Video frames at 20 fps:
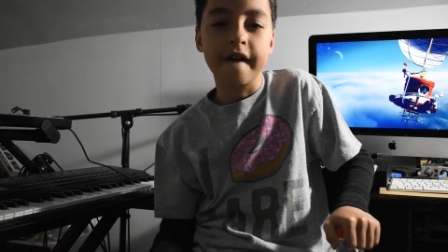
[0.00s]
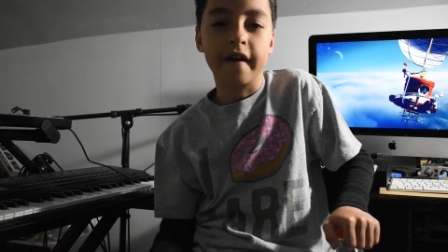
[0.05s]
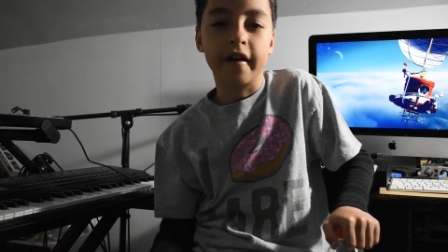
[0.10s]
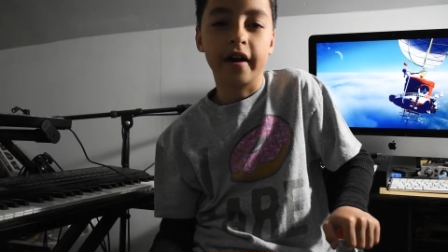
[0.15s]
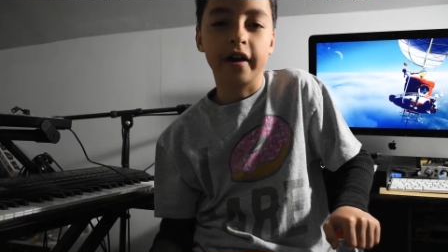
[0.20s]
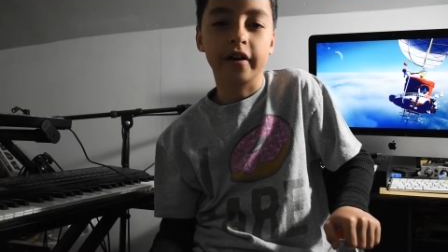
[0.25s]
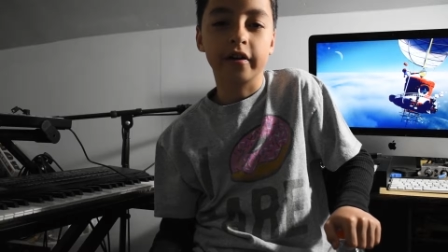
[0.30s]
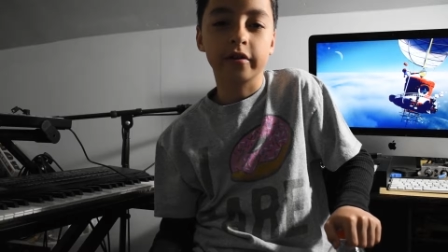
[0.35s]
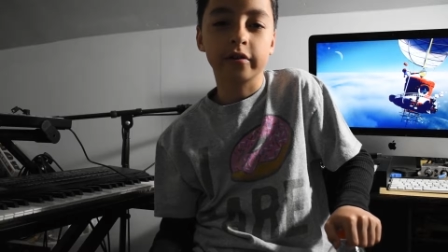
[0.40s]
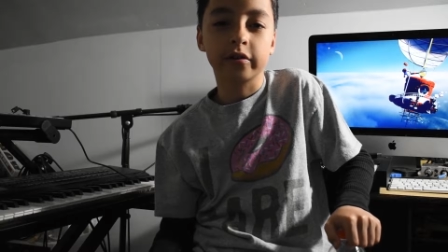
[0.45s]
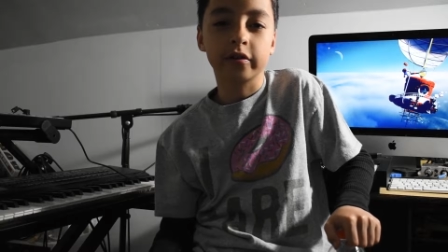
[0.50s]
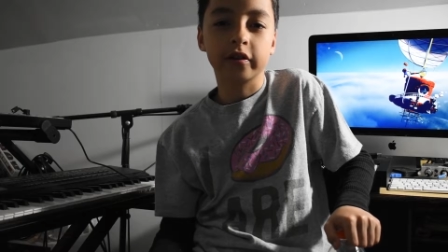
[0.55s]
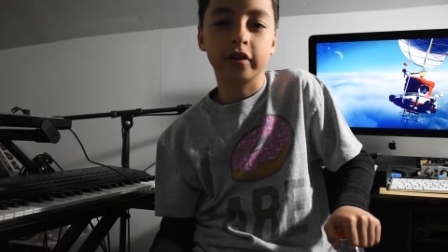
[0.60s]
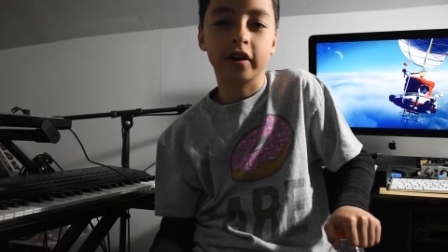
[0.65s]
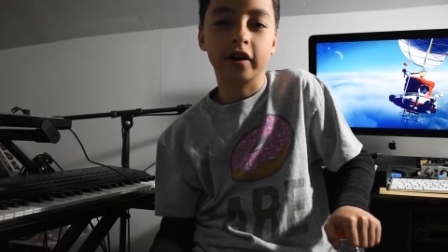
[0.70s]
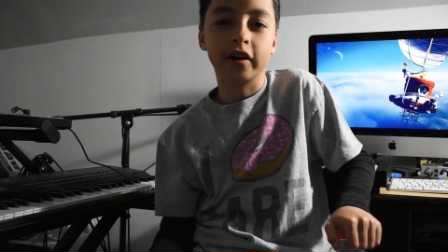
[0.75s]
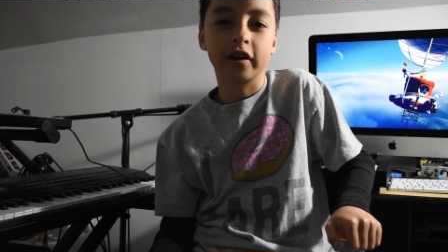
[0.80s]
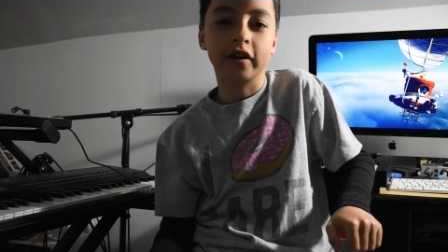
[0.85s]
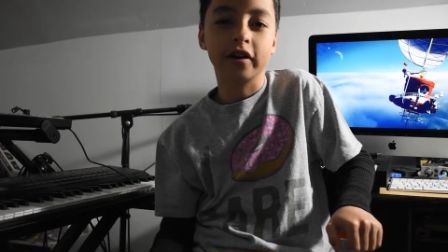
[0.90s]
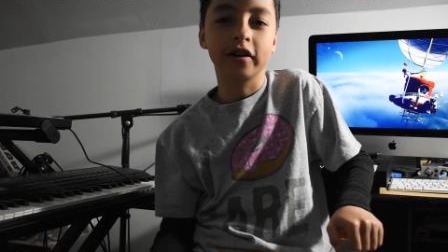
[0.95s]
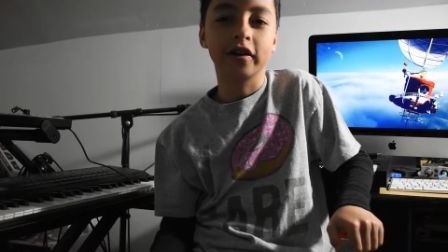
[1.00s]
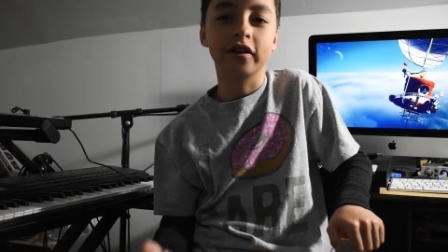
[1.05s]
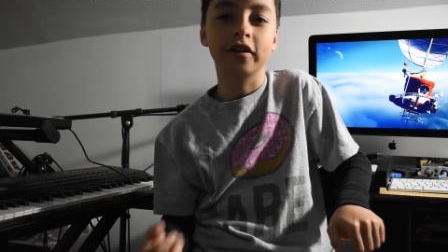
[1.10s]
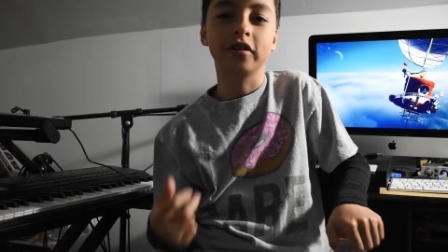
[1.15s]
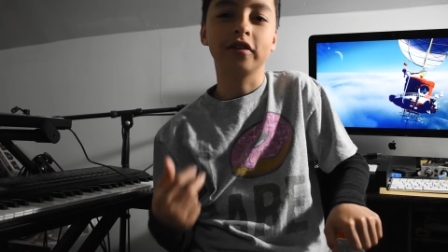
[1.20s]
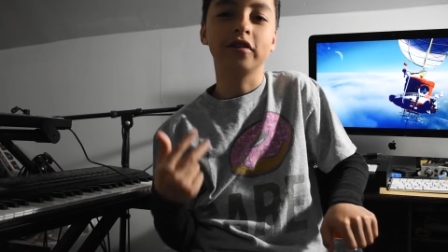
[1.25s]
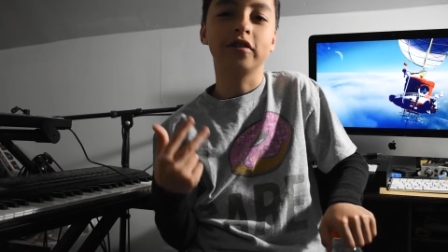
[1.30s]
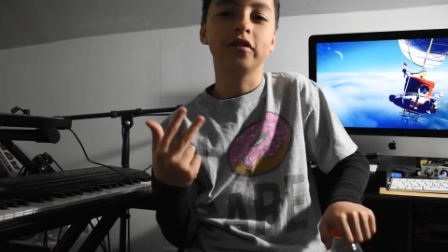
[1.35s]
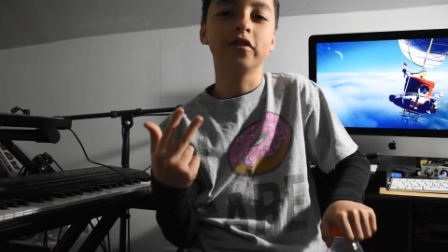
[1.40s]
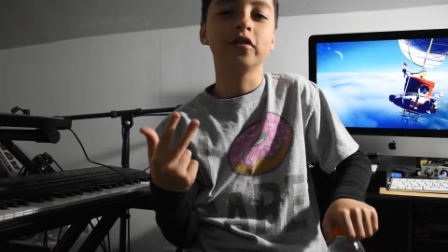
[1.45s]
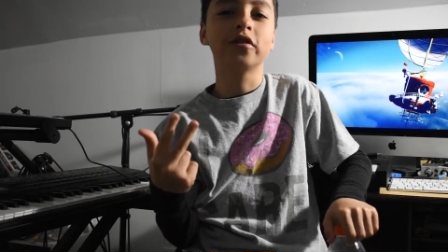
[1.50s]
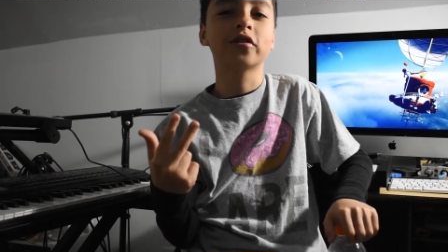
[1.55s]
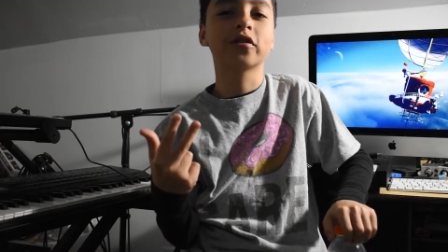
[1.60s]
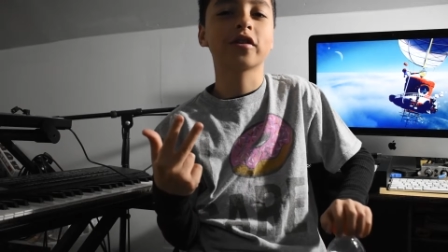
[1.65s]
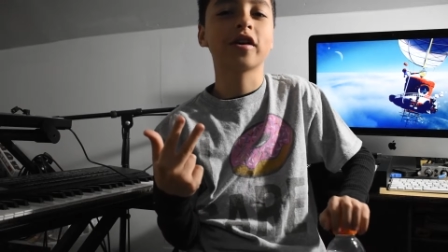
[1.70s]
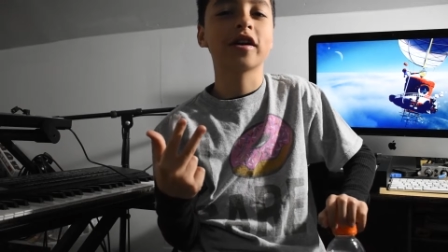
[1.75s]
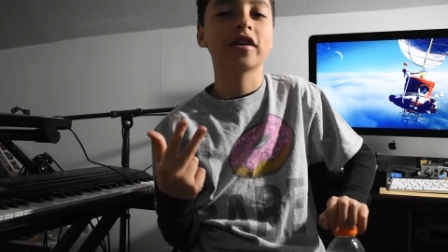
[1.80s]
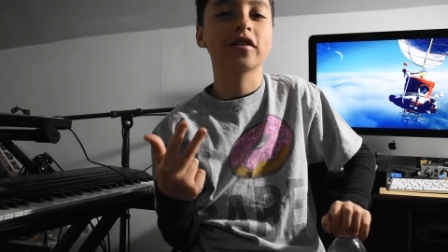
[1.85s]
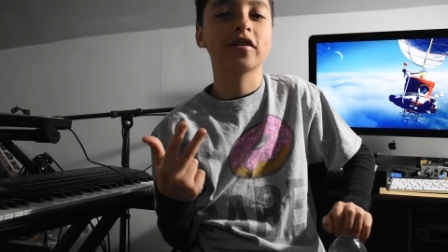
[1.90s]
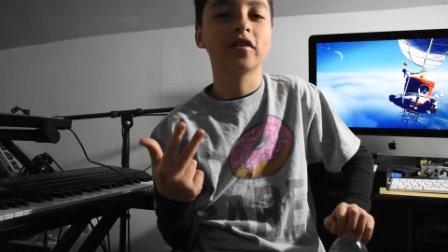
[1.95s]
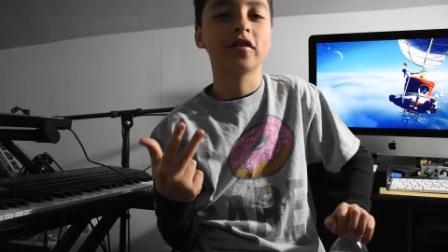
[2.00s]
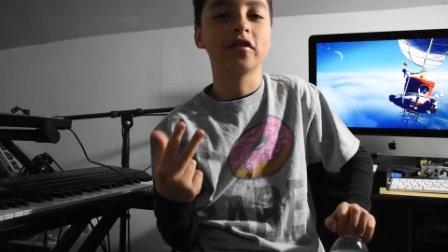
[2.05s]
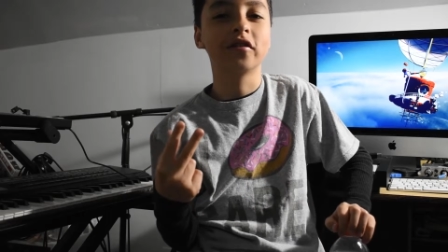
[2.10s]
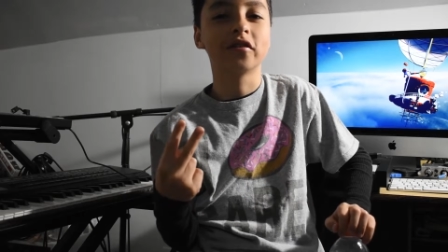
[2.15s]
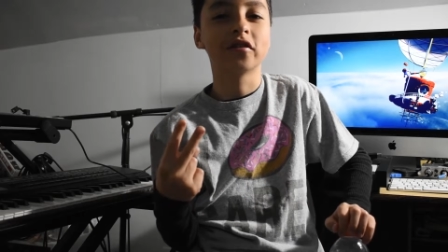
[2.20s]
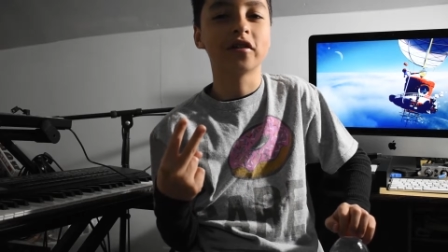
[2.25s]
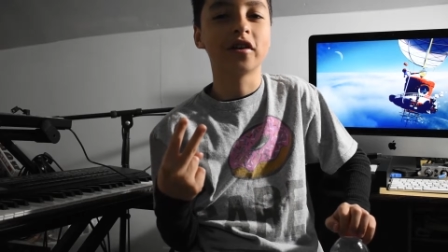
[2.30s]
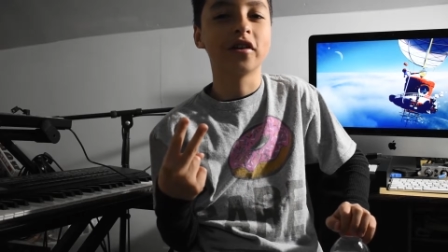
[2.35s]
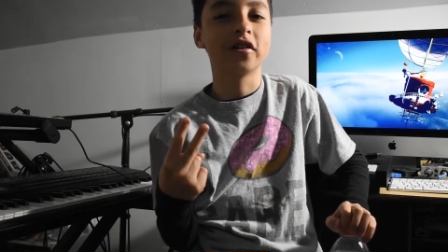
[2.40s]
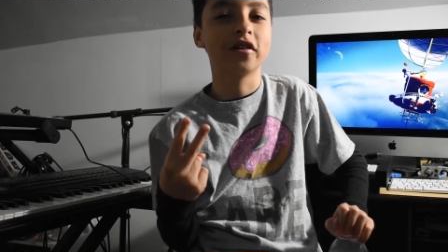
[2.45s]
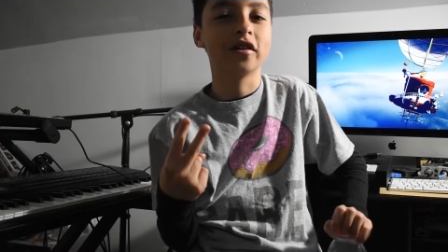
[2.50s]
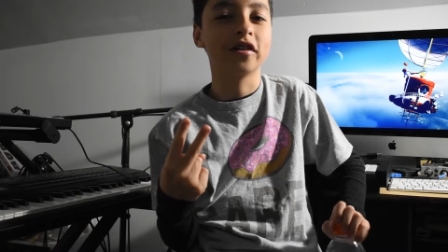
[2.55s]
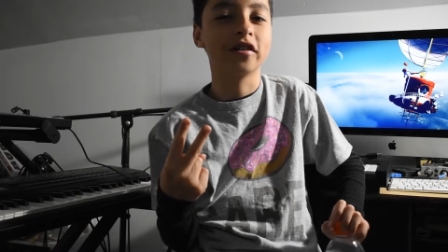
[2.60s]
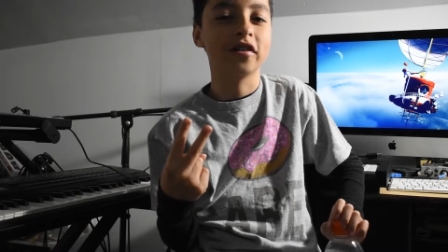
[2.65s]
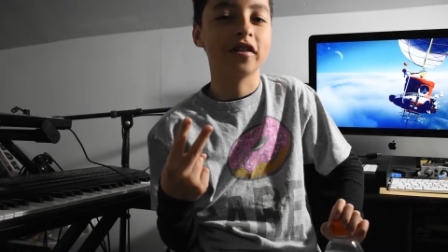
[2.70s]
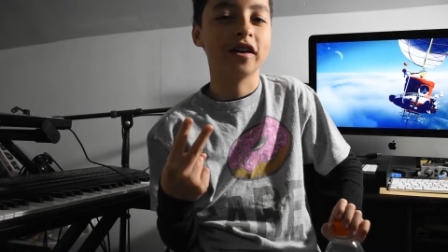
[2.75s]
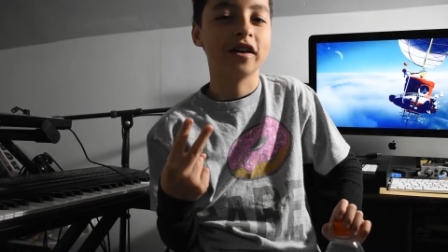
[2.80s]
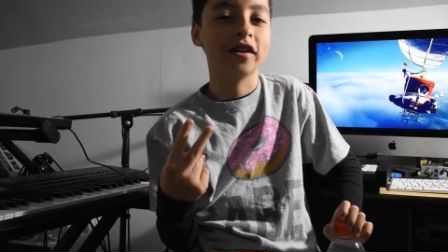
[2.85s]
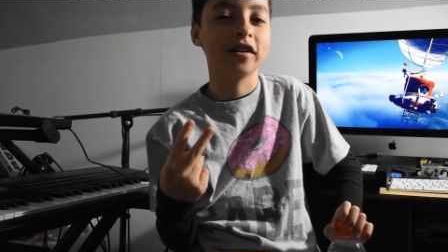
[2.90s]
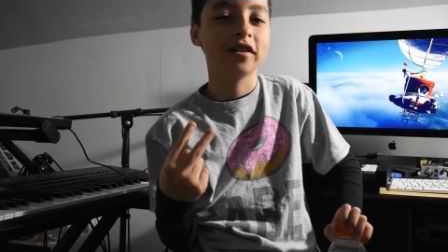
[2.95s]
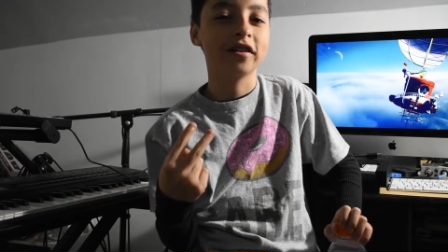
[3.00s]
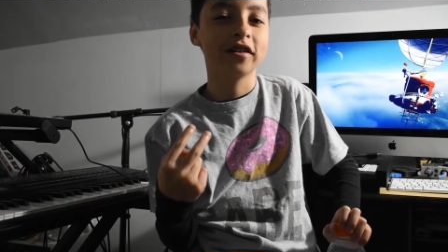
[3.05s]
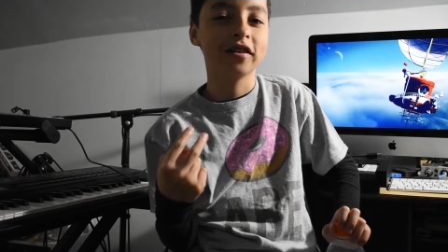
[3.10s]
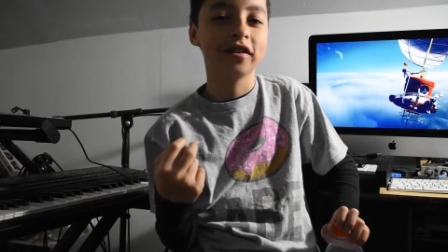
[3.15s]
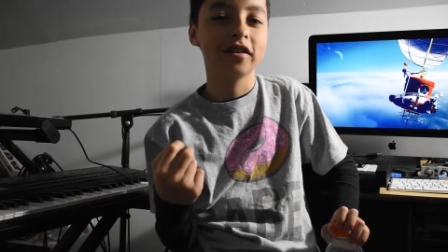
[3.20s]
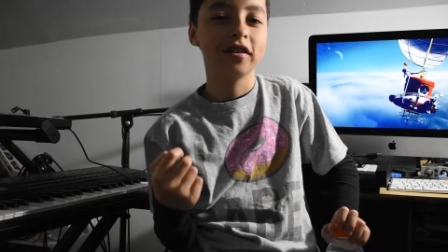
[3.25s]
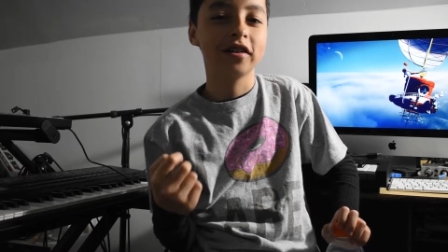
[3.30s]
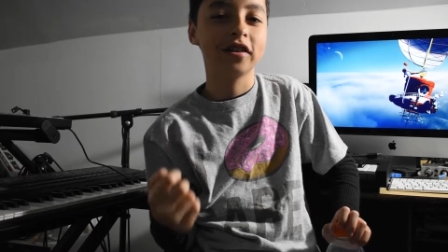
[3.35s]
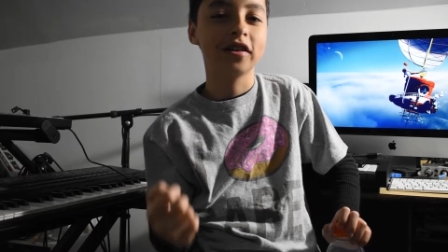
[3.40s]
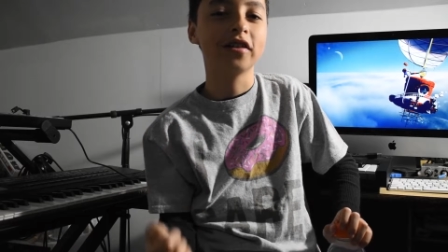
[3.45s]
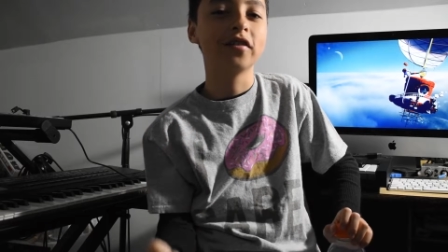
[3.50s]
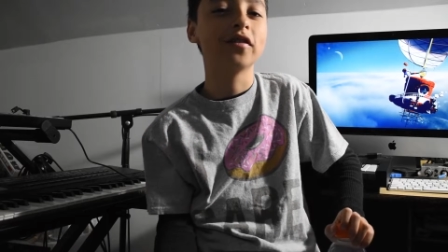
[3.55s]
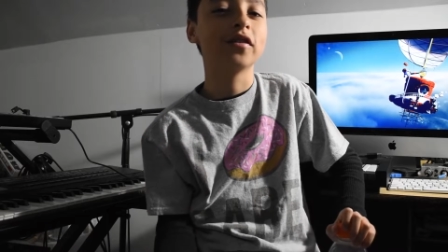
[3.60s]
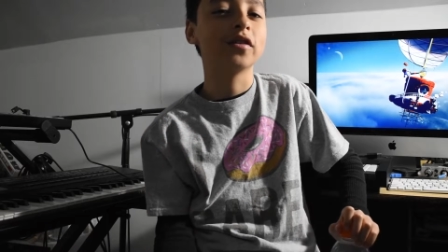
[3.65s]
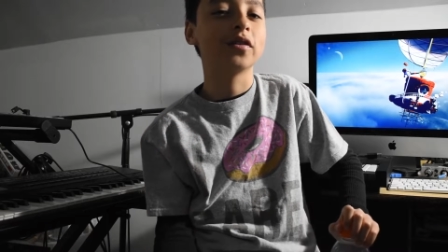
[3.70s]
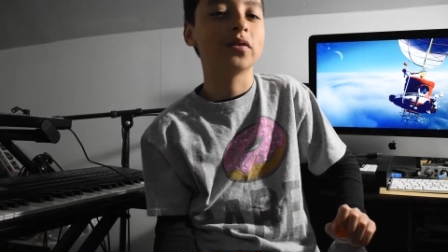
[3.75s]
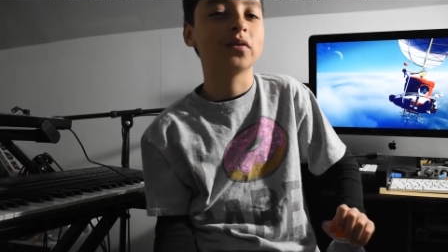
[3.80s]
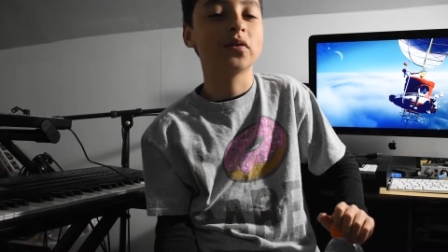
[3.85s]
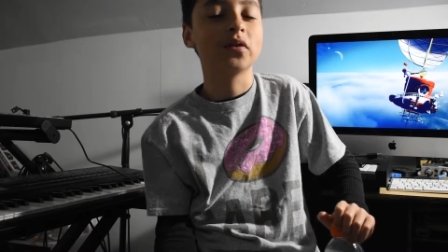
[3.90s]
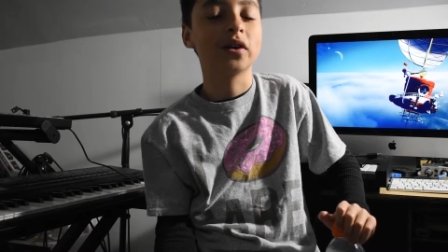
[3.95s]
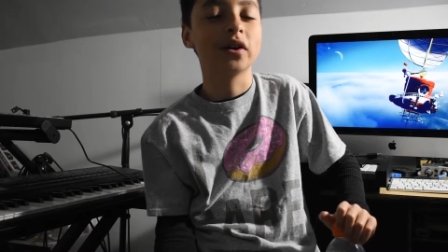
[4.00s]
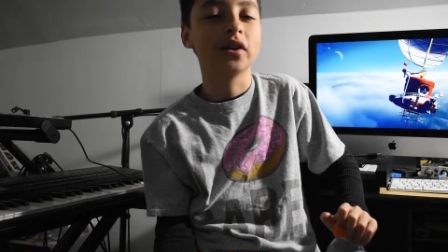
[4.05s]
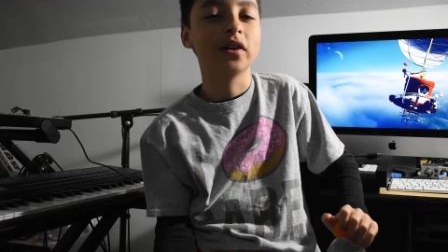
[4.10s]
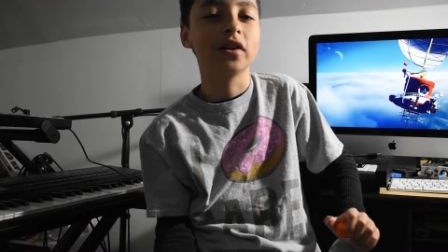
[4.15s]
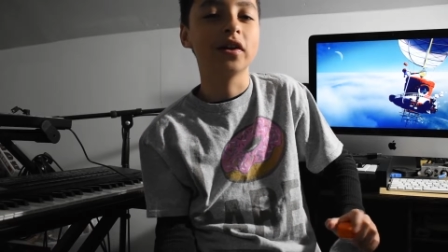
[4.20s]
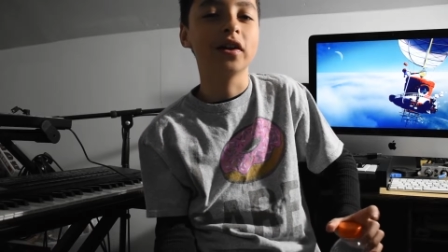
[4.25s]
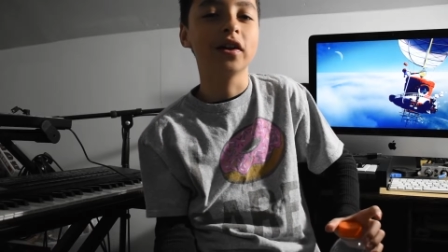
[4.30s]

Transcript: I also got 2 strikes in a row on that. It was fun.